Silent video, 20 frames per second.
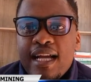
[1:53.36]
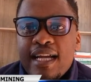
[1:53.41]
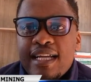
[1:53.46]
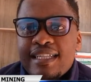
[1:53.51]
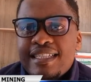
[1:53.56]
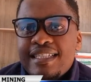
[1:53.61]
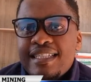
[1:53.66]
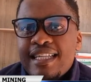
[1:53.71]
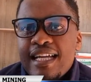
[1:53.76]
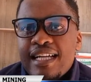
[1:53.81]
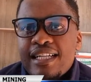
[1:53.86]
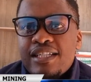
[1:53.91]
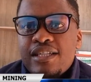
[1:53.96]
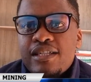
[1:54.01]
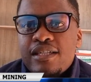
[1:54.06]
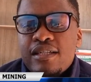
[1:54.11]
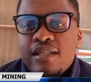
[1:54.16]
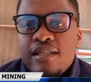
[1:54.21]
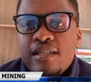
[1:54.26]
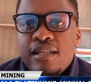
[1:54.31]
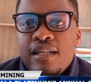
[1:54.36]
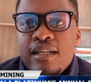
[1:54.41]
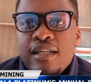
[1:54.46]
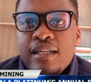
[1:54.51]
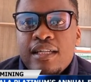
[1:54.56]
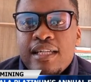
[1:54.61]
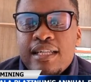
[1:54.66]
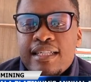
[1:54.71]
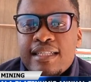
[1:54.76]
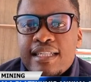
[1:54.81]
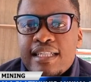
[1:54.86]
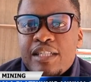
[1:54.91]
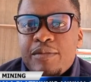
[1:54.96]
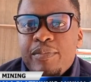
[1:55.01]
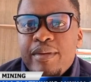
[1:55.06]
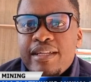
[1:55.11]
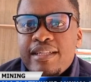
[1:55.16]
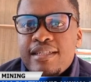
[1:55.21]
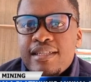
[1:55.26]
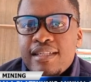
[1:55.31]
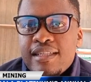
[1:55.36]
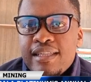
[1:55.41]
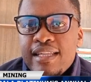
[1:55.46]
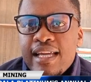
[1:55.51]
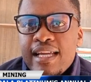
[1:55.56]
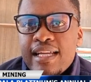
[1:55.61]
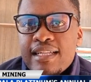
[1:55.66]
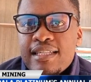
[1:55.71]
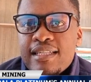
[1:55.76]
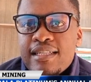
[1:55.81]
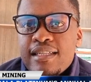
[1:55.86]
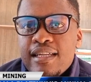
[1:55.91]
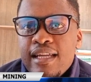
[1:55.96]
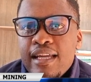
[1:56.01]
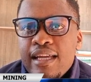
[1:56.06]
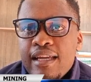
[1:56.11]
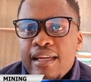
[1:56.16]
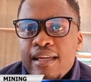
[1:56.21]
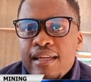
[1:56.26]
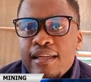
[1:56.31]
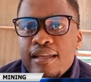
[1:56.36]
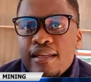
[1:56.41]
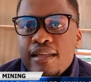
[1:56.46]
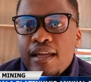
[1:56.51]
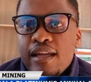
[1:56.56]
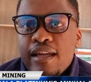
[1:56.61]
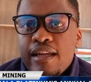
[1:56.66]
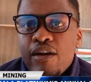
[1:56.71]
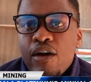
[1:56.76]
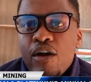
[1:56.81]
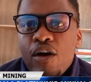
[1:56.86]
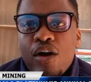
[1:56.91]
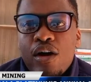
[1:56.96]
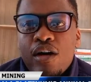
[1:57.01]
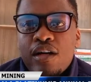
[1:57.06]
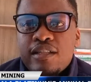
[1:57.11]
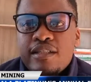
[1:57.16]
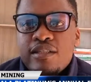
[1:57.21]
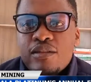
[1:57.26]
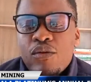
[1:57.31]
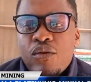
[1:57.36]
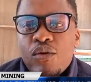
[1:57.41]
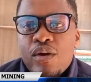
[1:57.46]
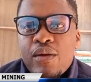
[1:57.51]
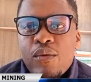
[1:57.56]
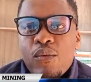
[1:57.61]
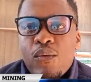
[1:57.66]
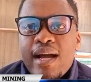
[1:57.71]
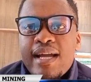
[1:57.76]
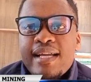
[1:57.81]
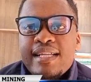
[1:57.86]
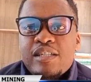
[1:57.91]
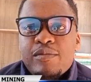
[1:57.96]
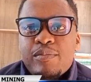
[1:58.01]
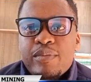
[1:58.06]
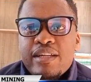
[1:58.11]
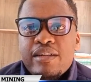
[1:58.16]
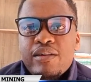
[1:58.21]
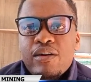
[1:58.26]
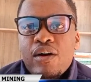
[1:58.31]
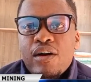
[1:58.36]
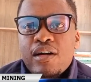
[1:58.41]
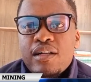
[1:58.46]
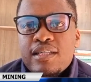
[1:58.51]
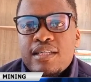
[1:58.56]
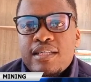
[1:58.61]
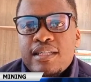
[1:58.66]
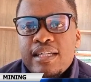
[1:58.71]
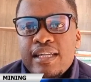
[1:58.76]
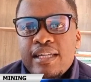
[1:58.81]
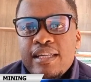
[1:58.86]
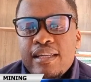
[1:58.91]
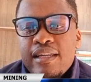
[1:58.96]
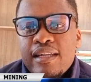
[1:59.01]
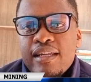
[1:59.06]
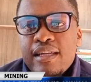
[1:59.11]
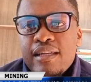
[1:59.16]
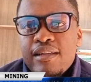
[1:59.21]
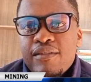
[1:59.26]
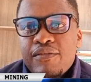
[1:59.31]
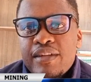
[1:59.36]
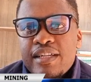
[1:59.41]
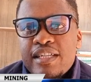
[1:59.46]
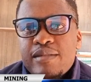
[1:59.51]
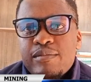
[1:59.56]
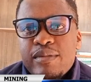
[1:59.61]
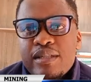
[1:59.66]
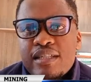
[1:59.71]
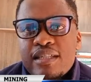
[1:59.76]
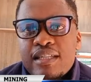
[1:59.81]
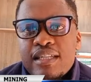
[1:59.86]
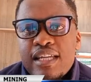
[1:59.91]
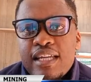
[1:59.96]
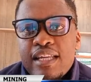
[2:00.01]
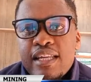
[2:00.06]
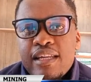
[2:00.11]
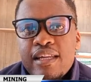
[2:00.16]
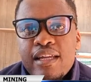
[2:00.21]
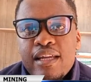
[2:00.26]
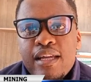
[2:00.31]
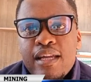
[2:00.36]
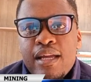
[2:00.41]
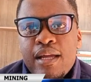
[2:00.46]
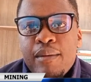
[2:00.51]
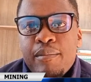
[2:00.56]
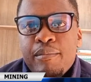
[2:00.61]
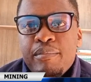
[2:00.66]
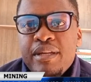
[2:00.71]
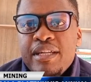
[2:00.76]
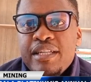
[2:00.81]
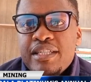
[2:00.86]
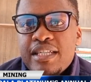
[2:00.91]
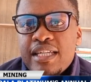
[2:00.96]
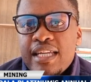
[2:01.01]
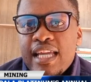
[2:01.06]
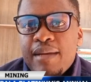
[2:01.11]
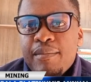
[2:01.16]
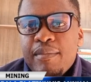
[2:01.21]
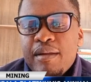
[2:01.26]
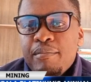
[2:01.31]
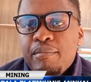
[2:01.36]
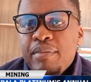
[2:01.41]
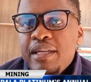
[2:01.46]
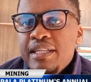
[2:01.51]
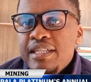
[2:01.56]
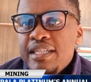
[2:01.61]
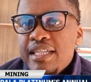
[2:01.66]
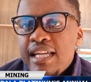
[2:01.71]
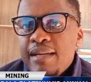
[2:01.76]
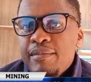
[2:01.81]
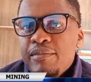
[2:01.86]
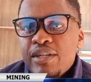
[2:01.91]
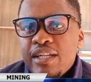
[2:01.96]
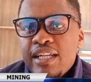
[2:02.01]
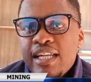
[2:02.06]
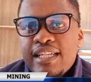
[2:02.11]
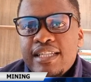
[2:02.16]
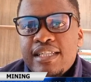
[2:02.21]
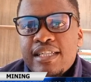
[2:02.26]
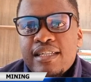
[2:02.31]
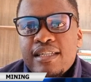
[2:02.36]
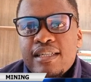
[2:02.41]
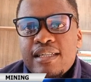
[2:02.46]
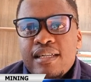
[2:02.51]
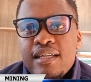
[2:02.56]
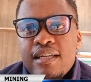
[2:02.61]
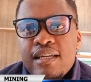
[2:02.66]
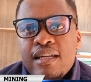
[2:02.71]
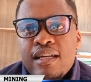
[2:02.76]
As such, it is expected that a halt or a widespread halt in investments in PGM and PGM-related